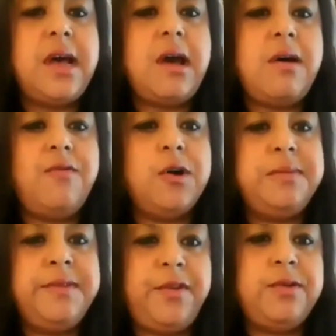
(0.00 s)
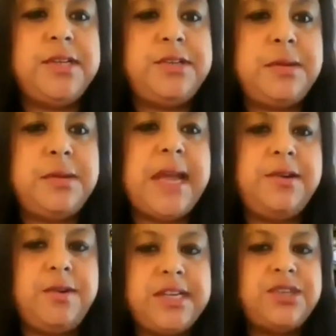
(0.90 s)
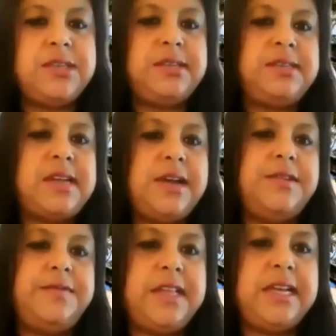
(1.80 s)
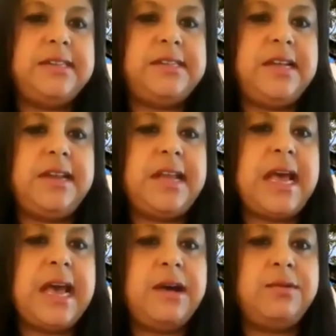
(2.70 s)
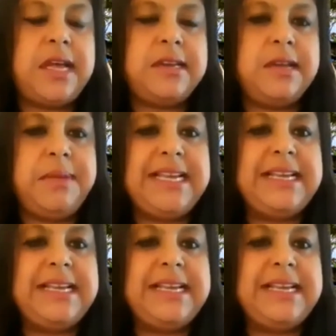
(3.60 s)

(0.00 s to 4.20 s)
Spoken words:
warmth flow into the migration side of things and how that can be